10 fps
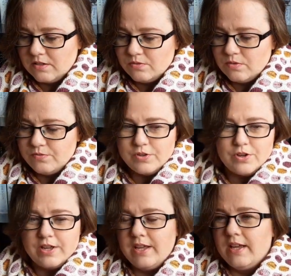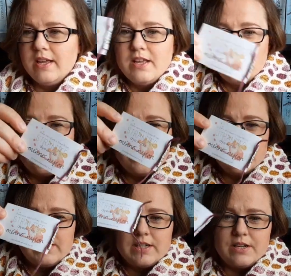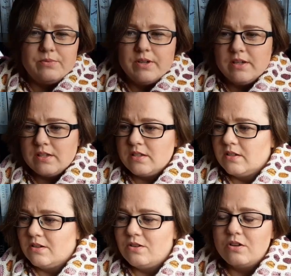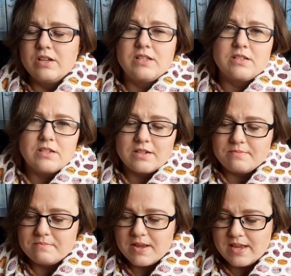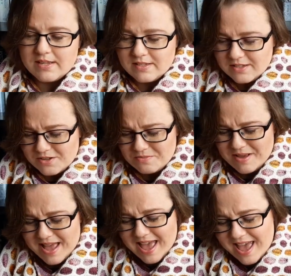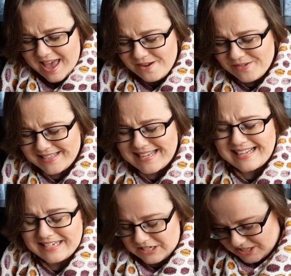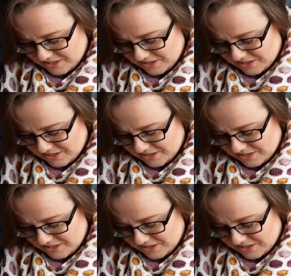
what have we got here? Stranded Dye Works. Oh, it's such a mess. It's got my hair attached to